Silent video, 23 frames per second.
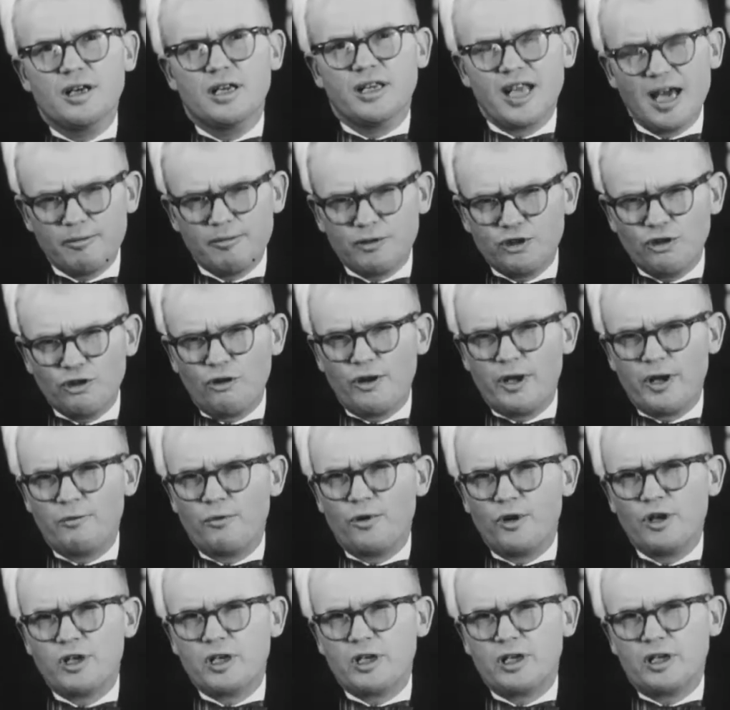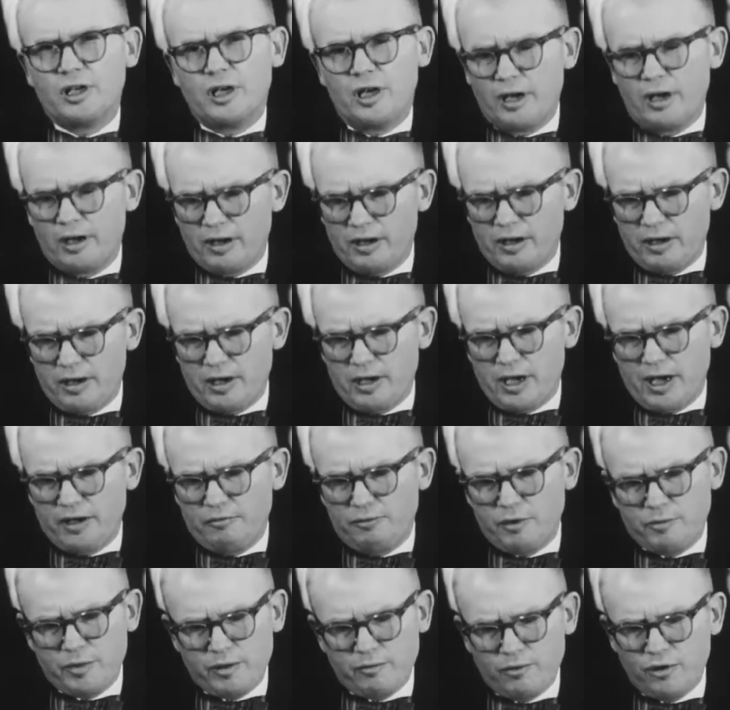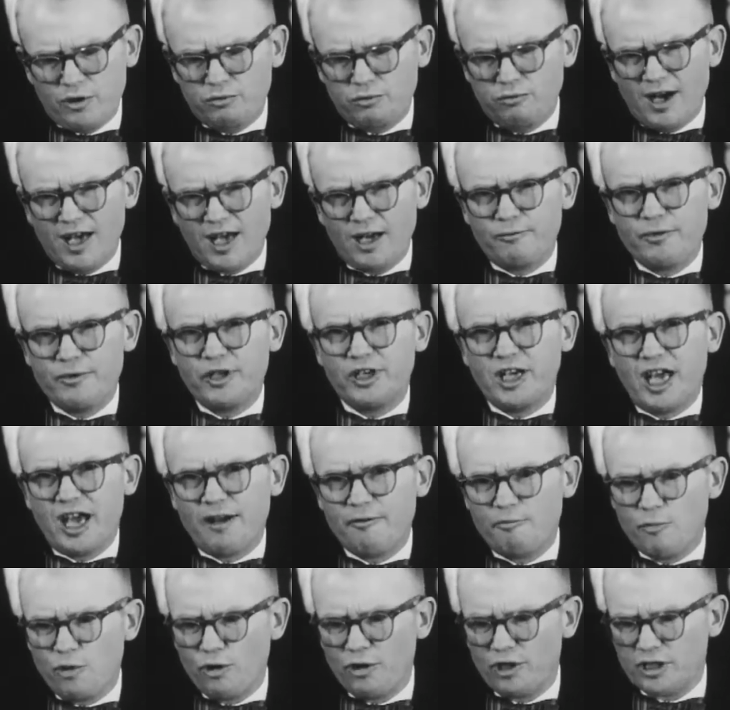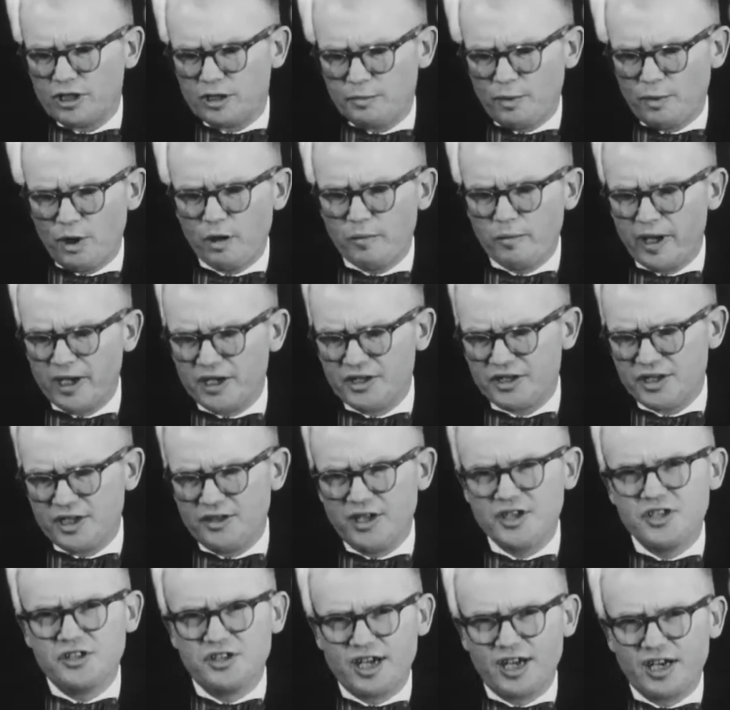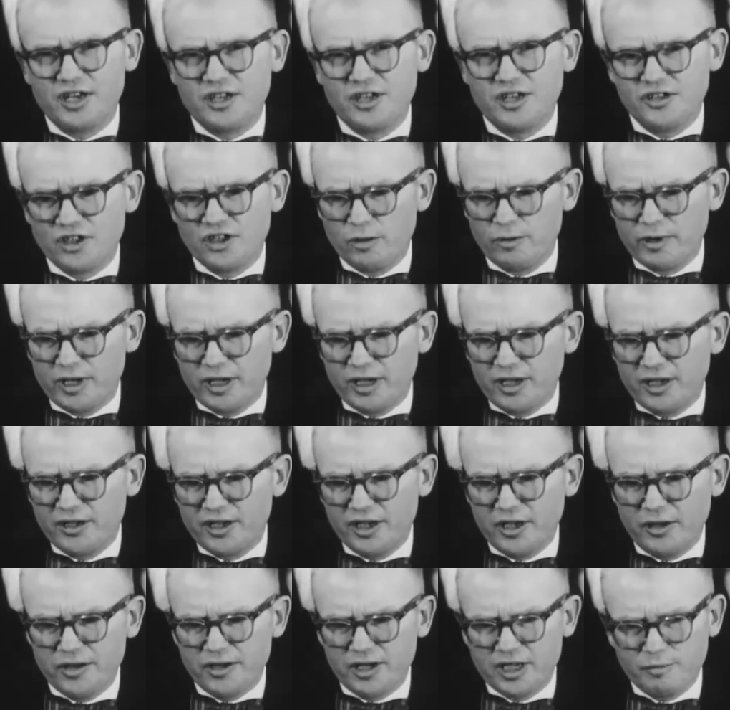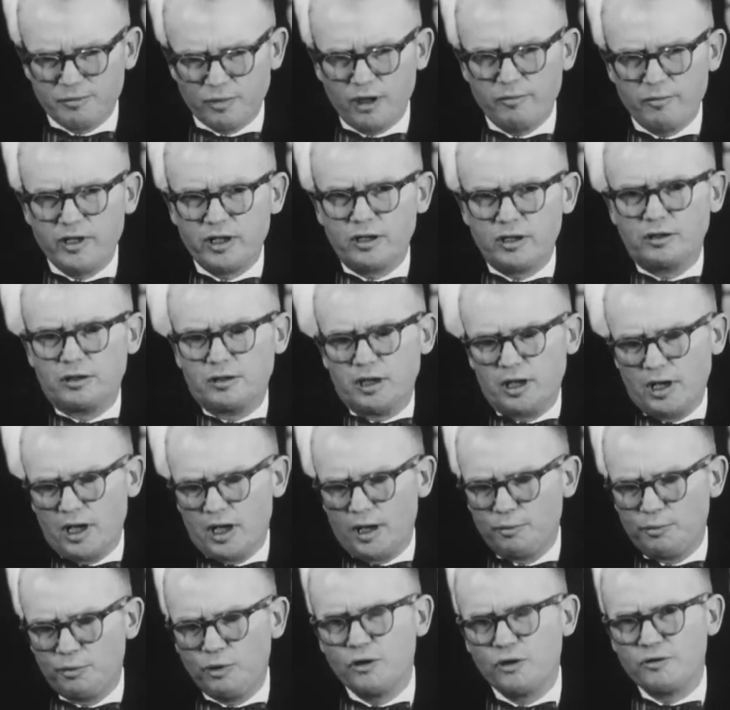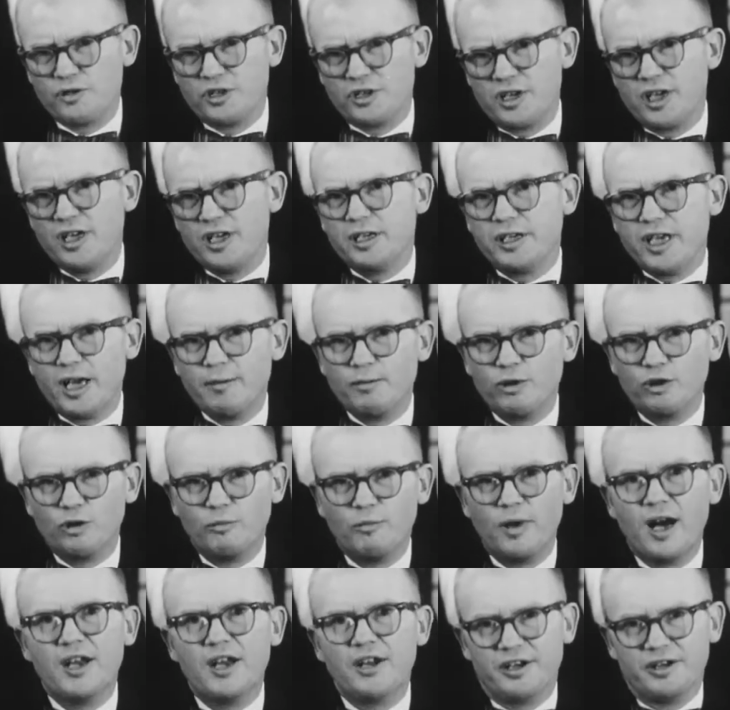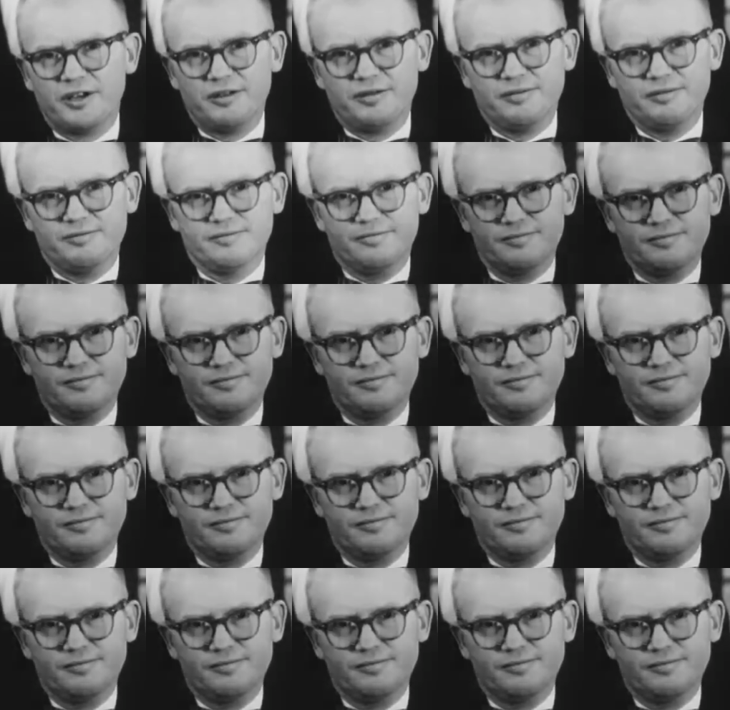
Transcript: laboratory work. Uh, it would be worthwhile if we could have more experiments in this section so we could continue the experimental approach in chemical bonding.